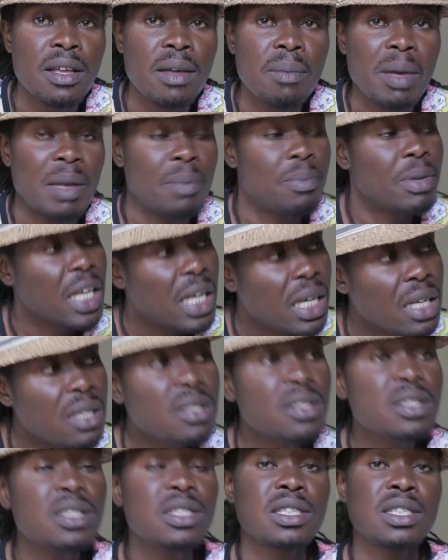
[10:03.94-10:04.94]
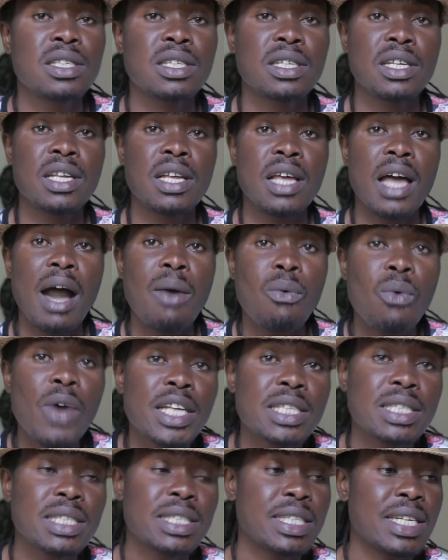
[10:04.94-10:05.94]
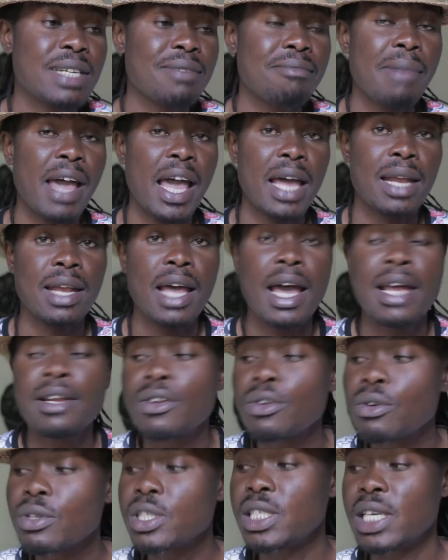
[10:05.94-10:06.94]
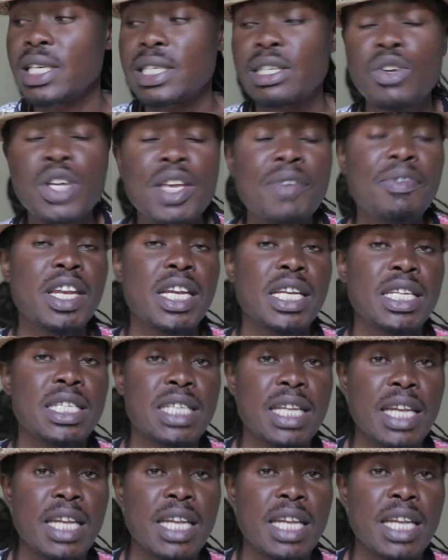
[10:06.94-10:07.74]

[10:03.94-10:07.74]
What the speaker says: But because a Western man had not yet given it